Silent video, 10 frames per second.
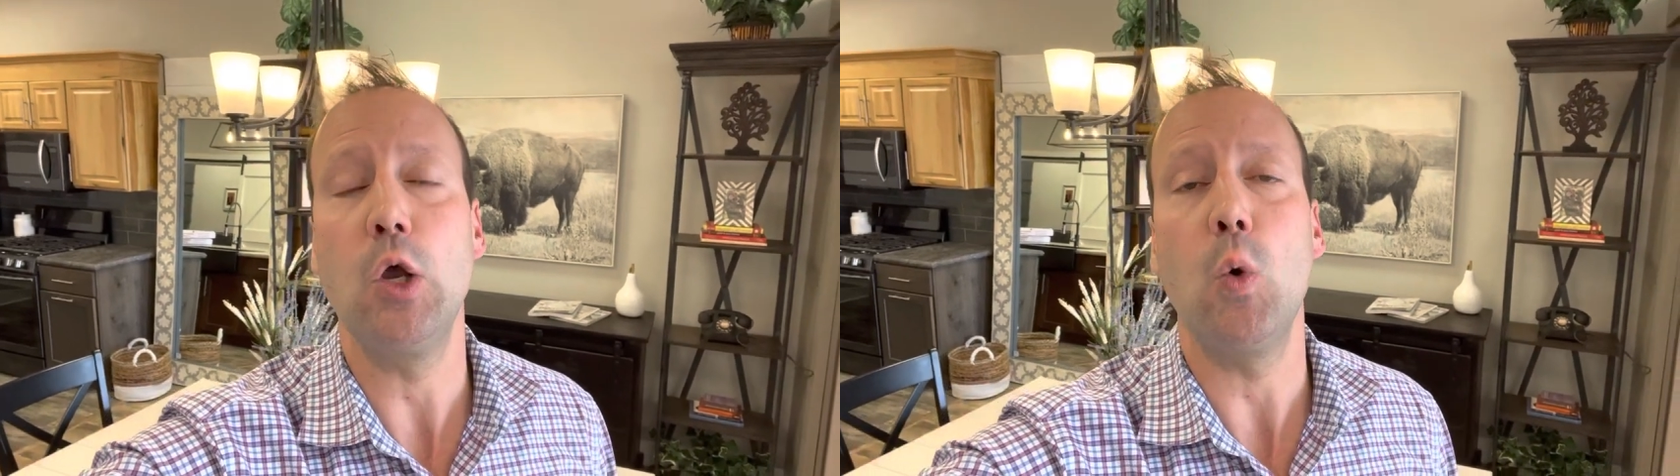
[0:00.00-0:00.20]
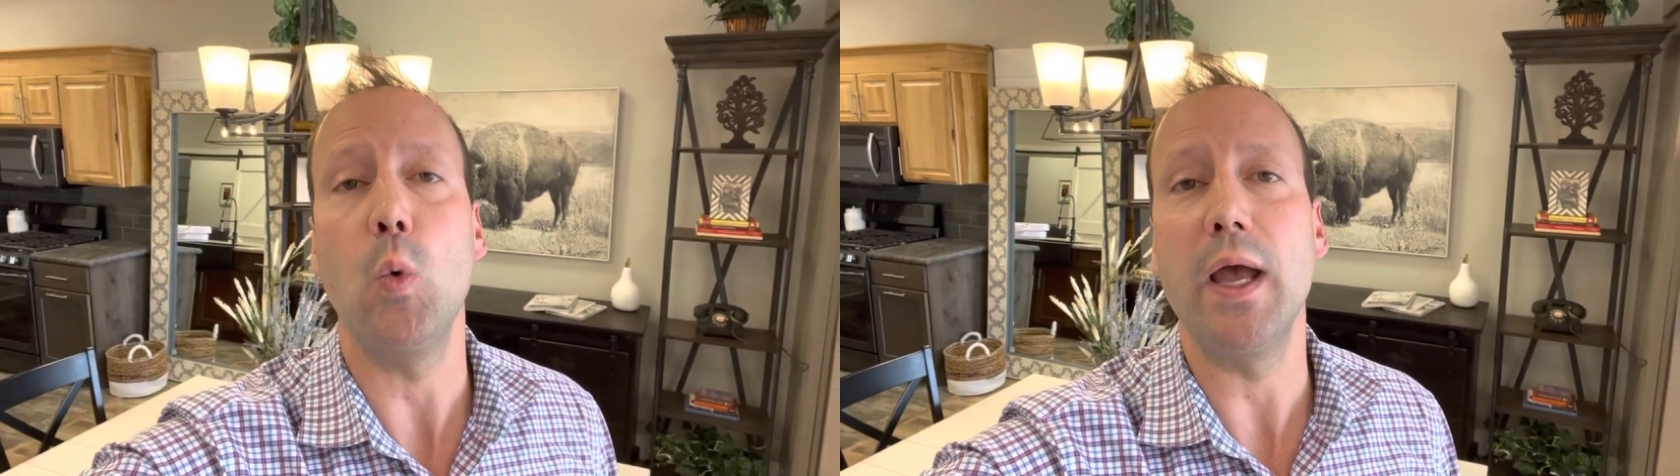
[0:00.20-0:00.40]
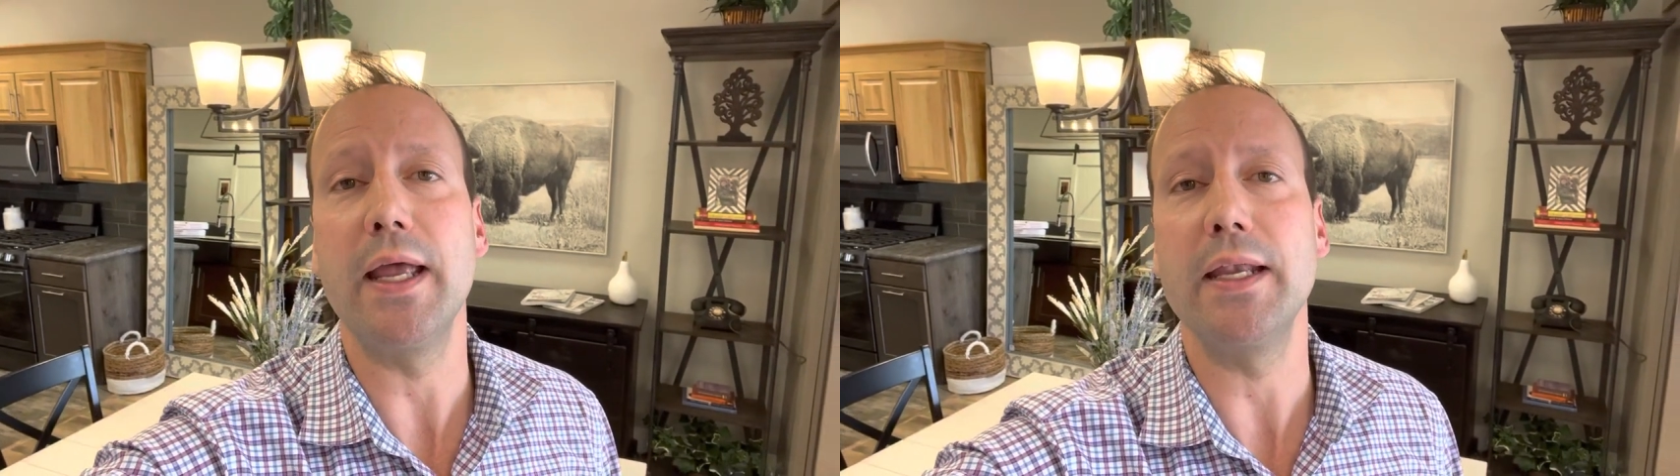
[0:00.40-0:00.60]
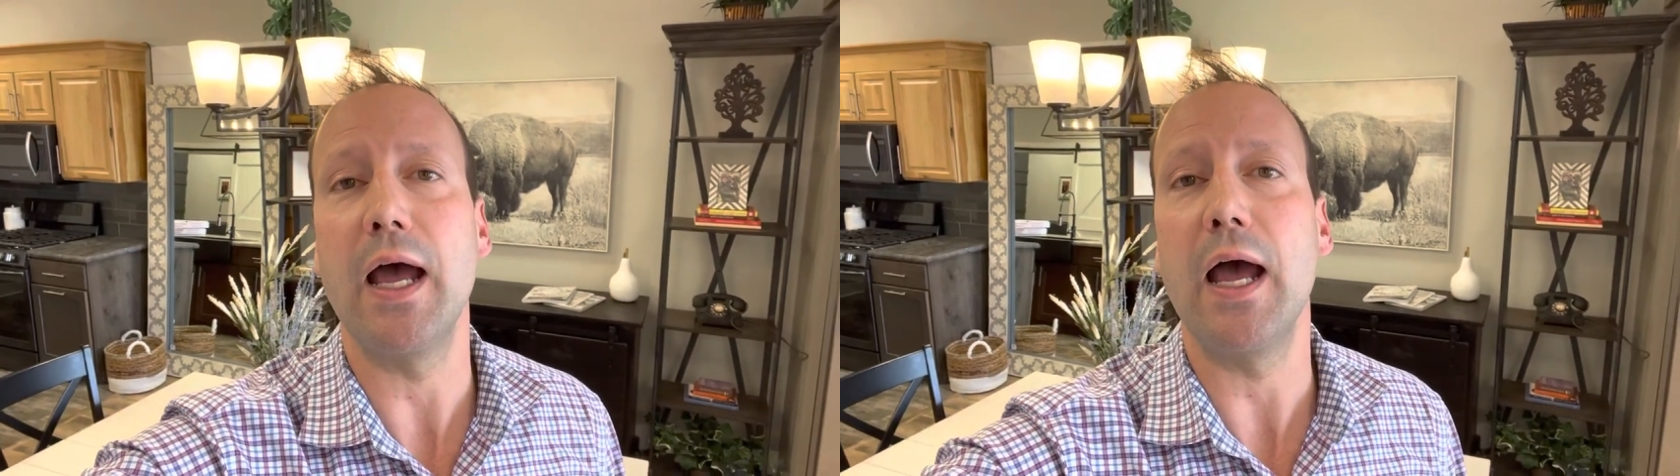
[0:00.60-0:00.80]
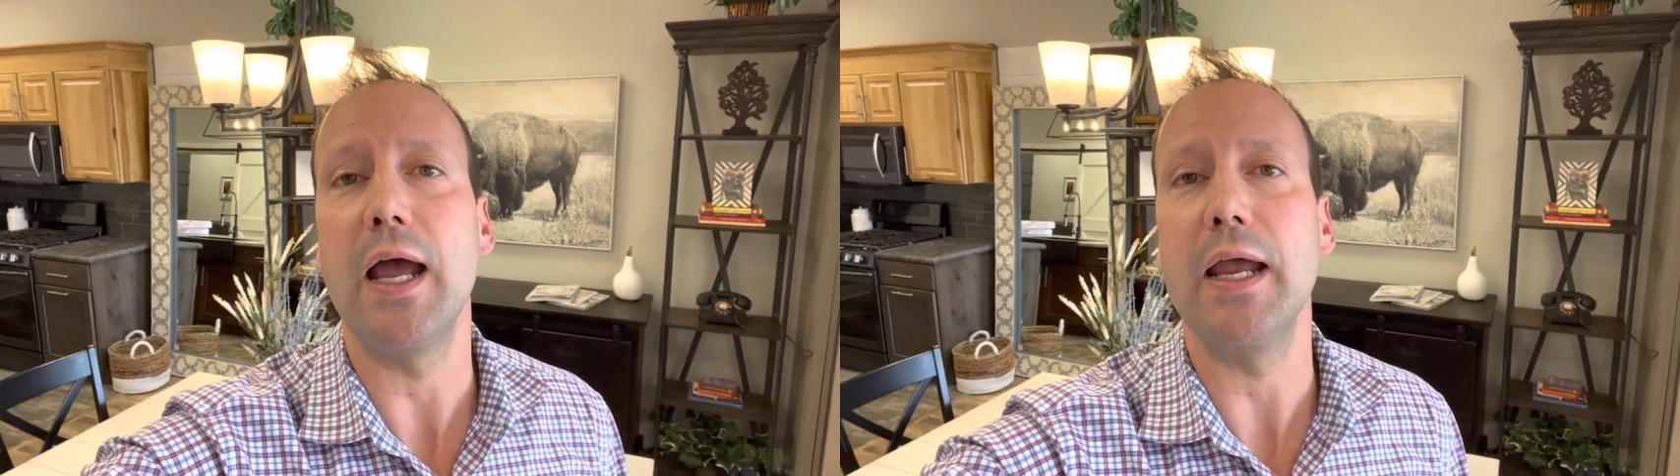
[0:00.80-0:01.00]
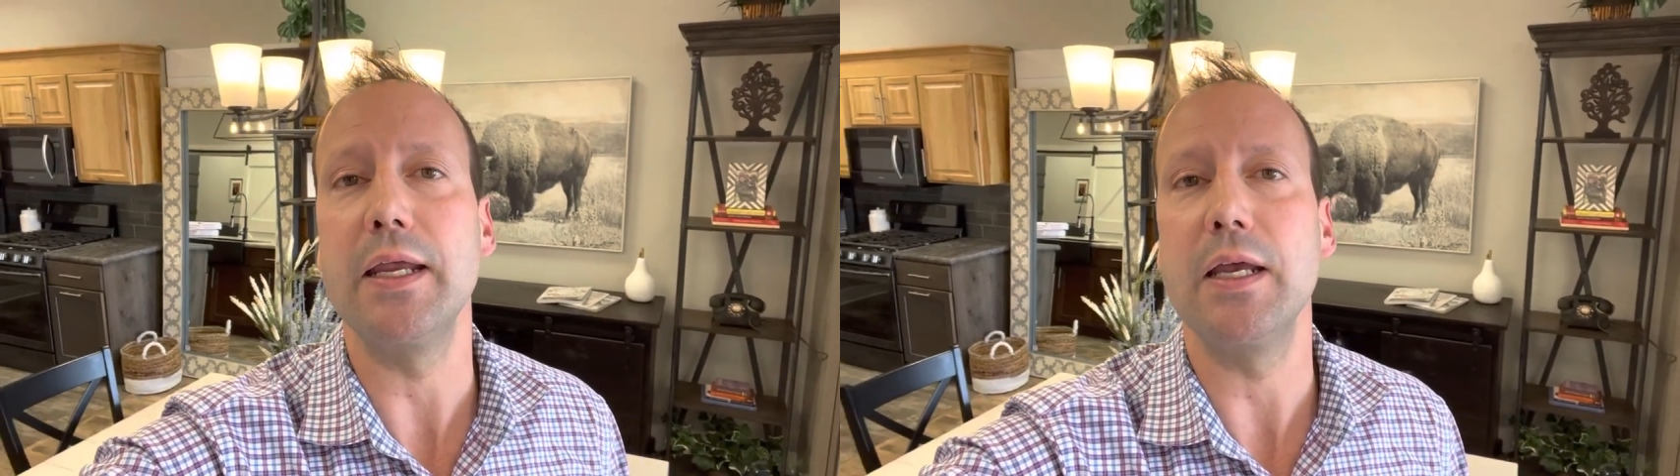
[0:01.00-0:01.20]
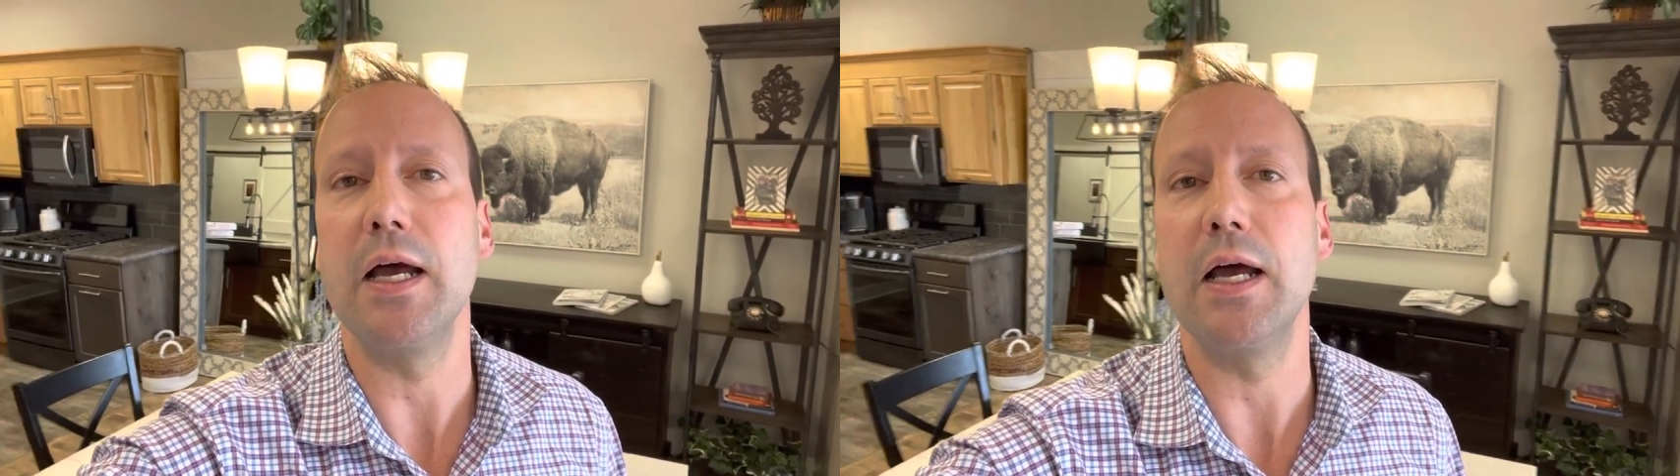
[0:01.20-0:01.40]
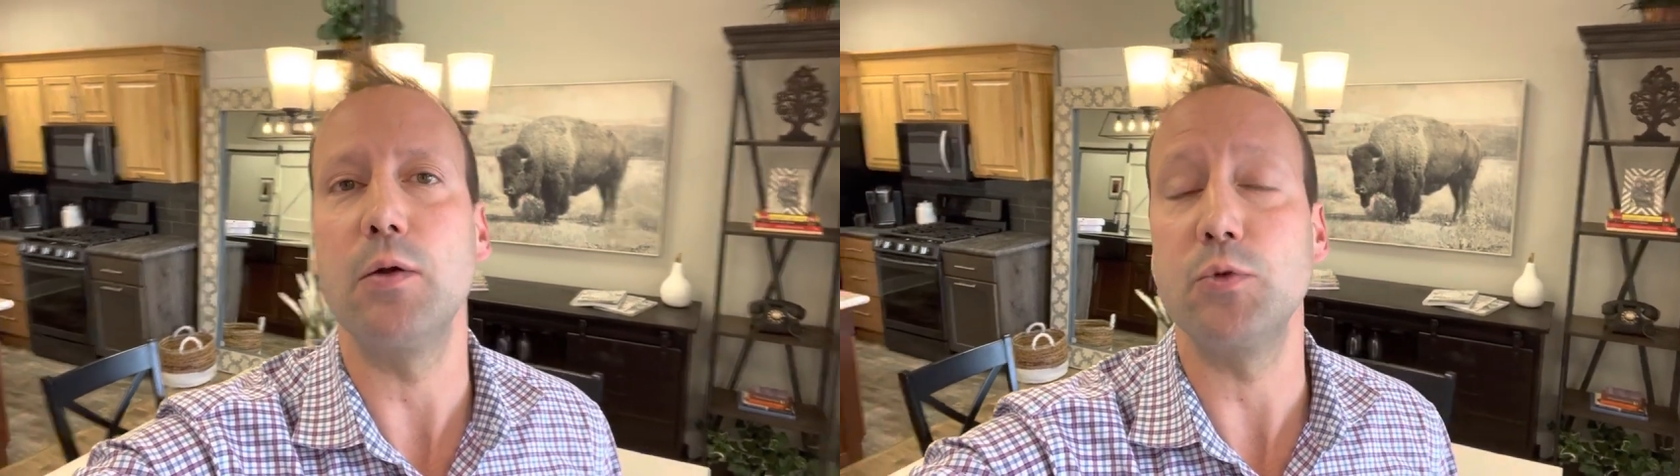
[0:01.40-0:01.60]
when I uh,